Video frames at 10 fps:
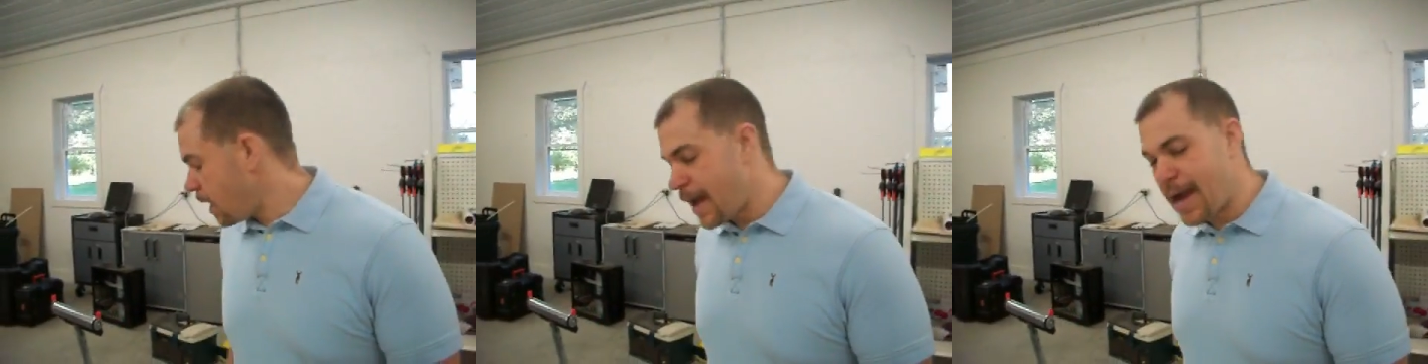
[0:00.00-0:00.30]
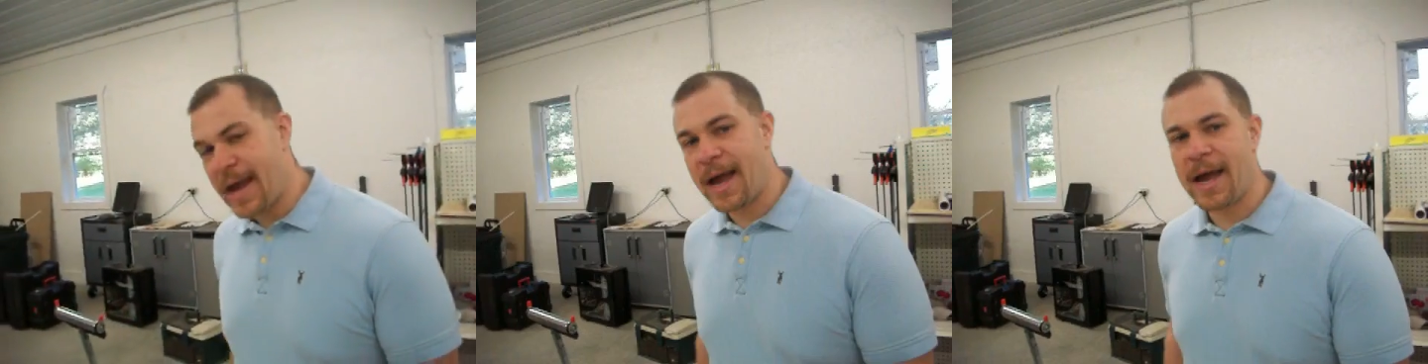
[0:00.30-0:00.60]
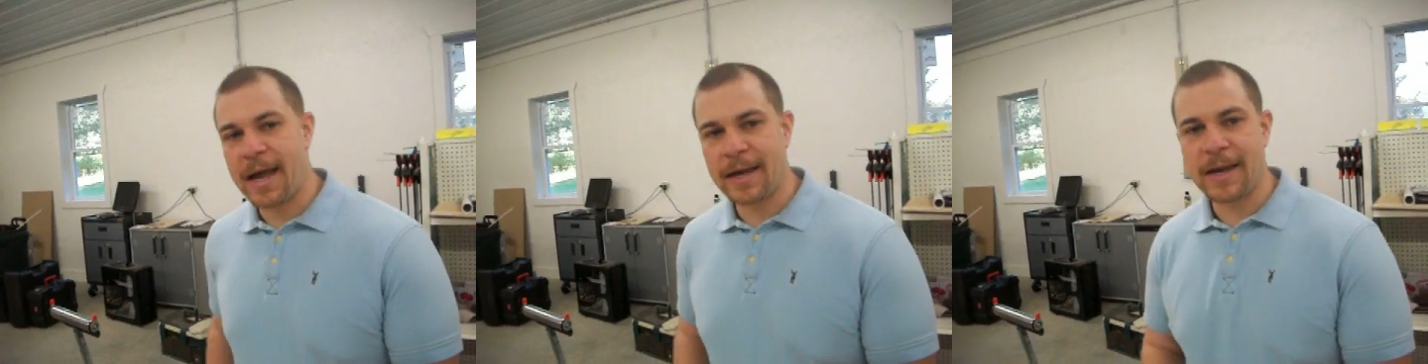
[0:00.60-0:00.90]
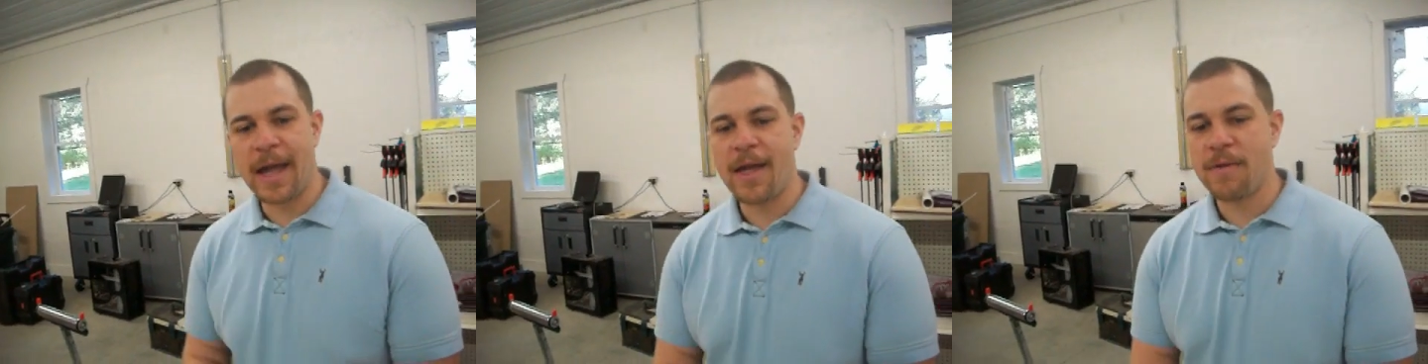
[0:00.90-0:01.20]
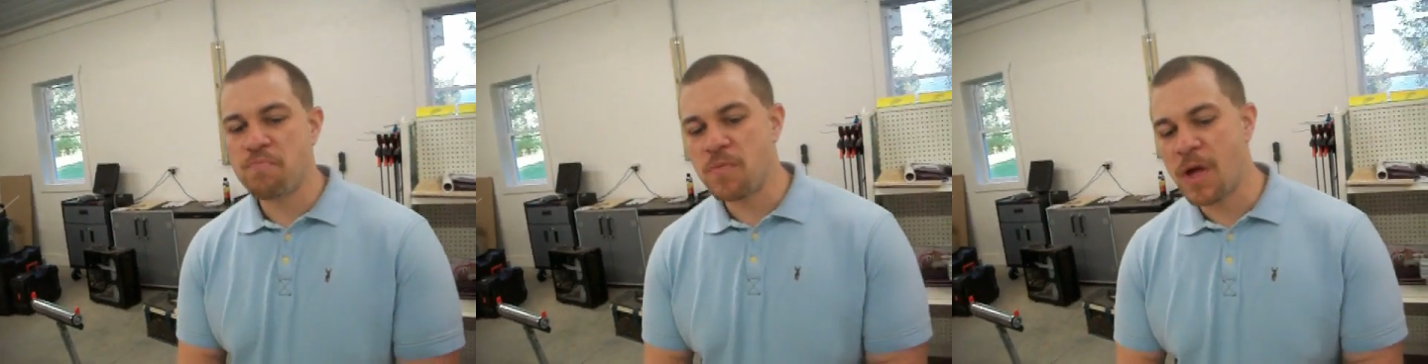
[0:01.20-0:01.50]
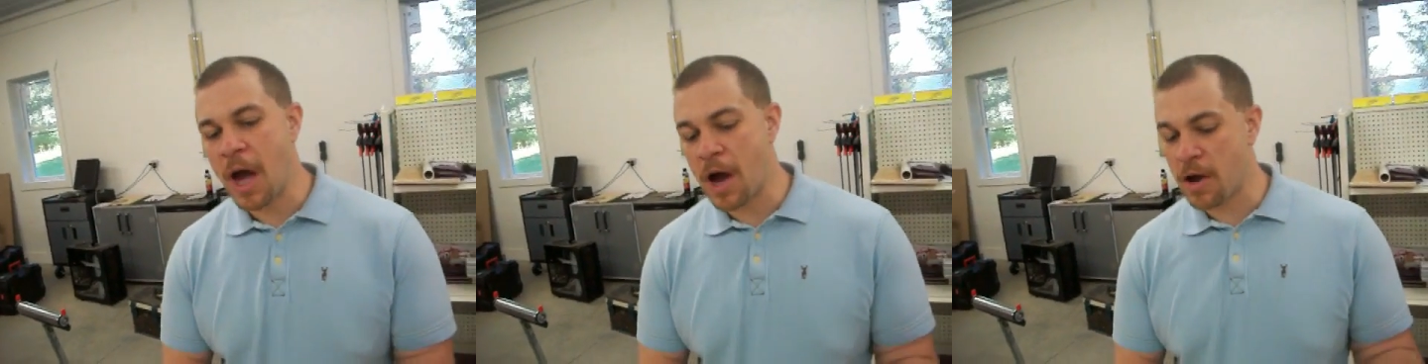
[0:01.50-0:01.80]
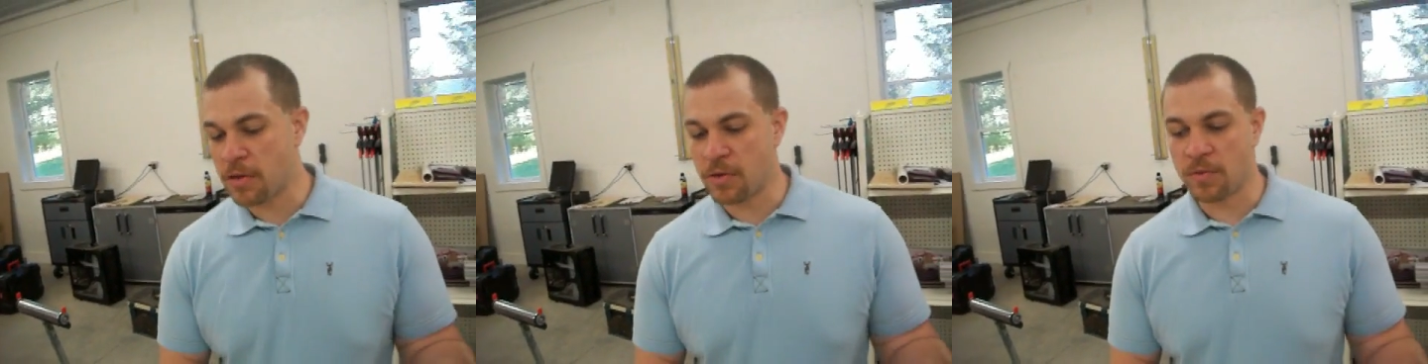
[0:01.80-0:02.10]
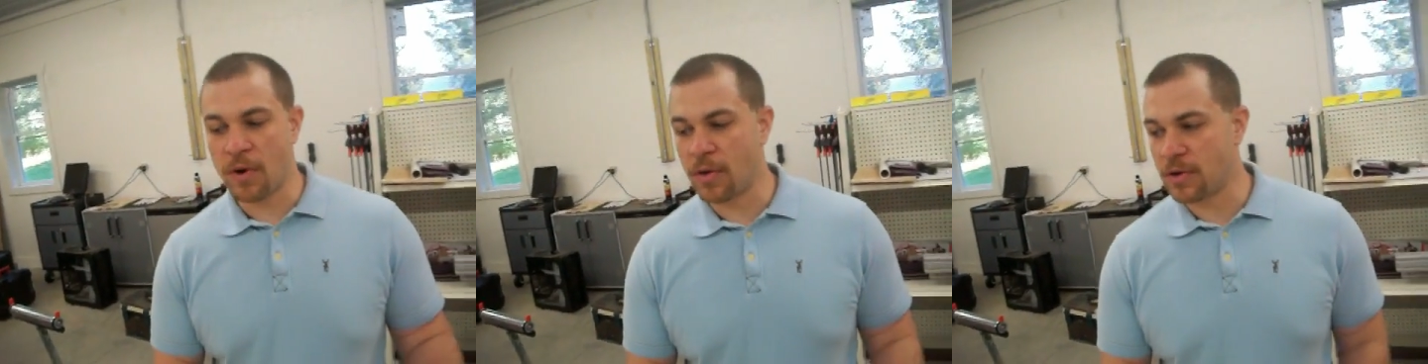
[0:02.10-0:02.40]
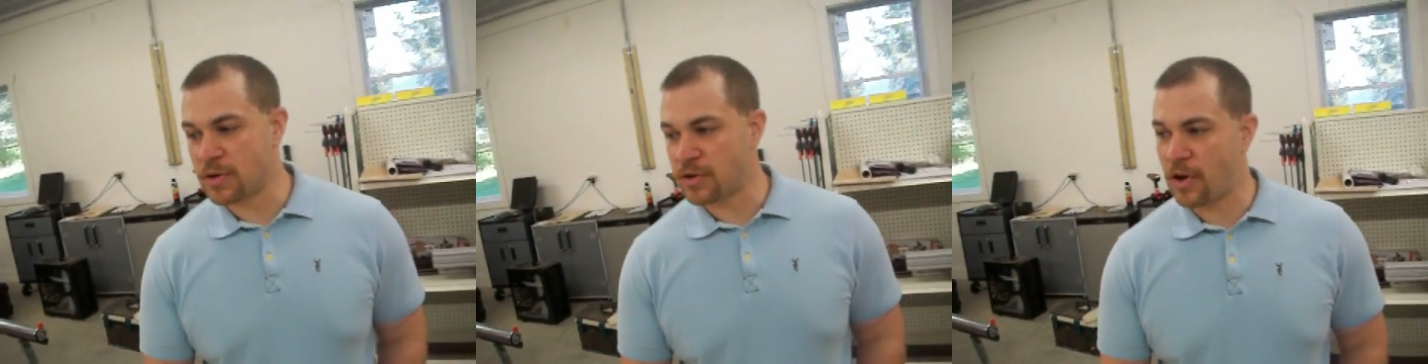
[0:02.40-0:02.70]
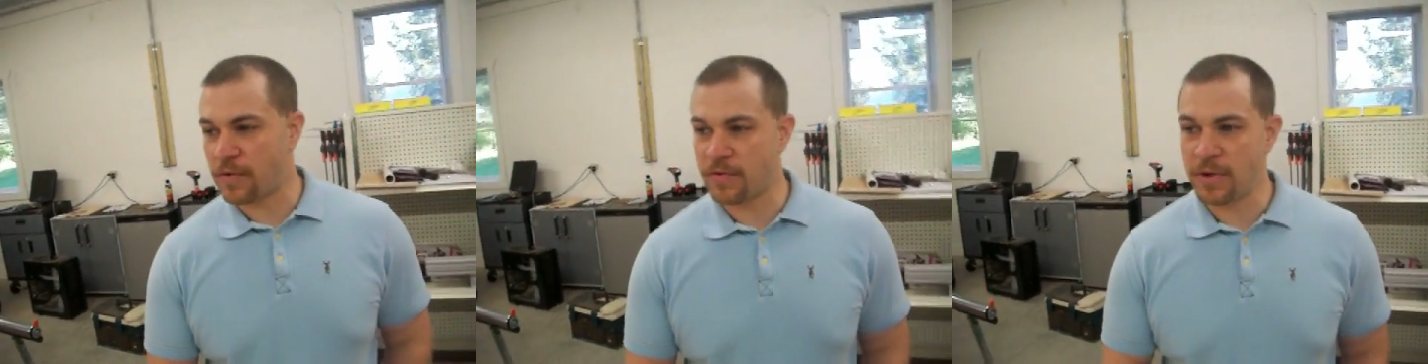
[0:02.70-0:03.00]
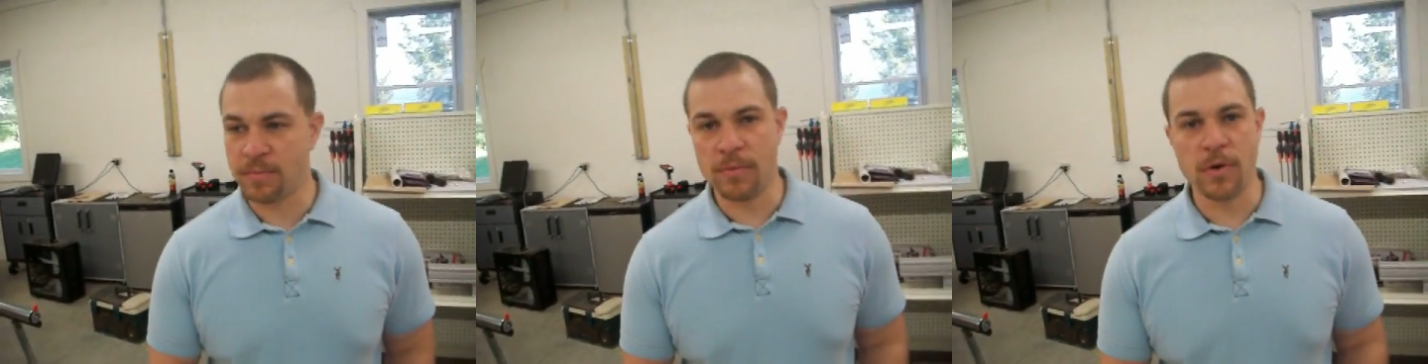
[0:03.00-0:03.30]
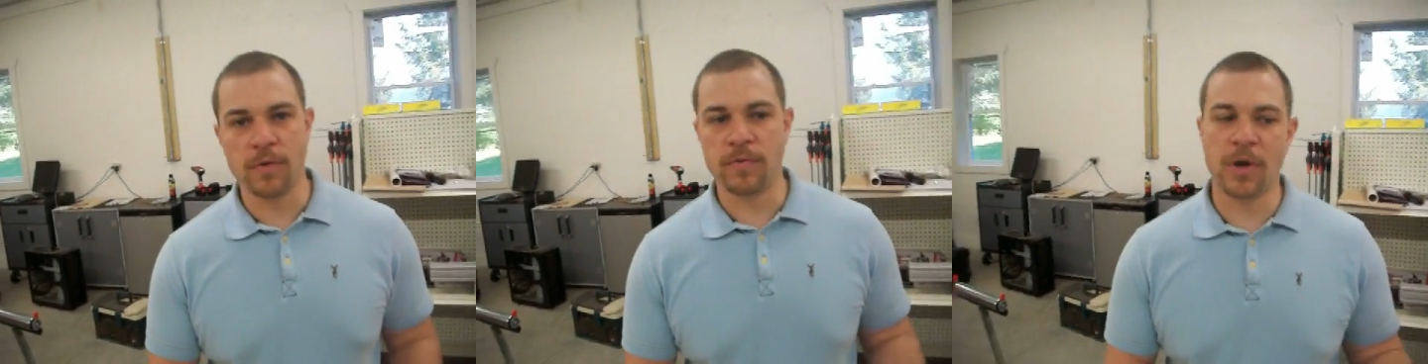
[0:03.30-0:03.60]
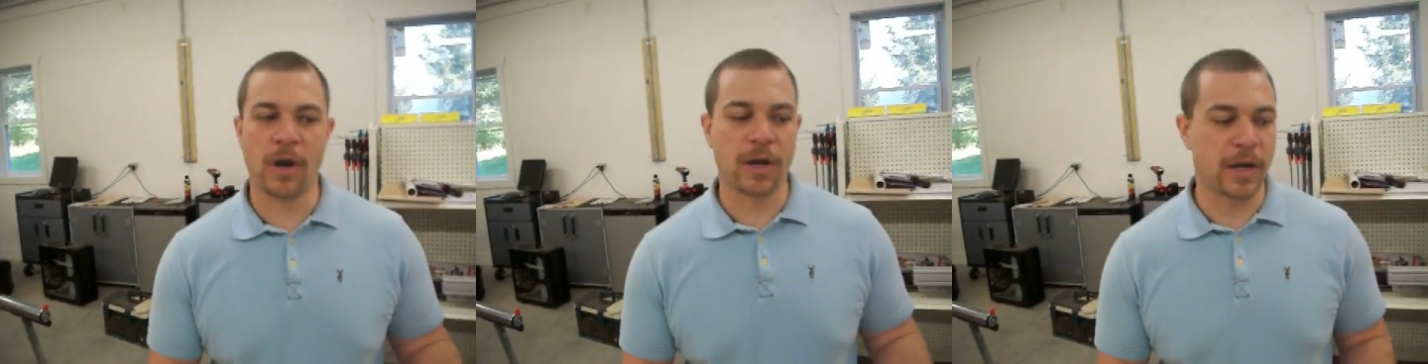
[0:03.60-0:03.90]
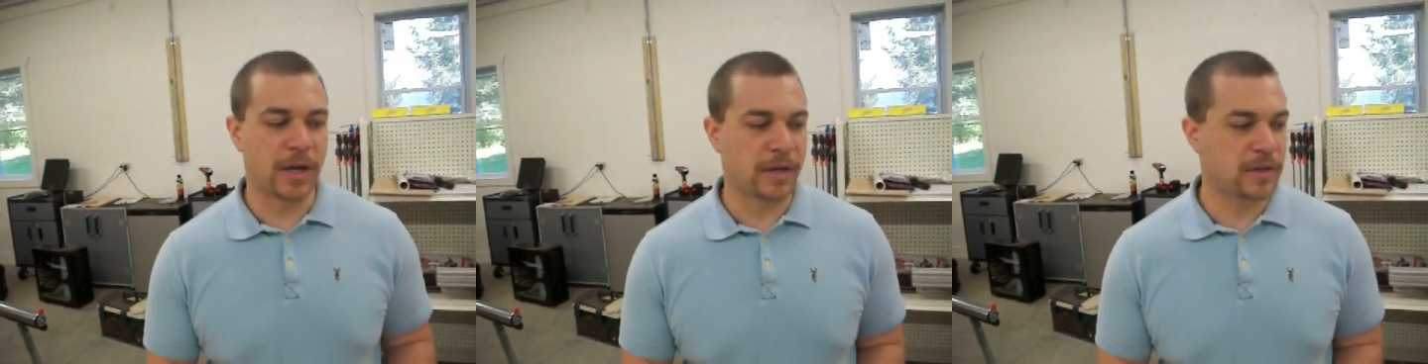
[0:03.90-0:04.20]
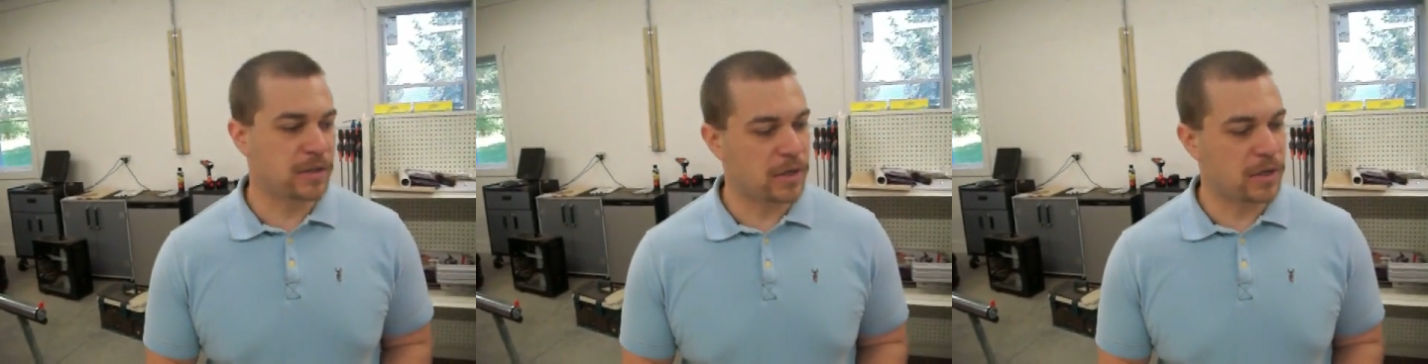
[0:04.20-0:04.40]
and the rollers often moved on us,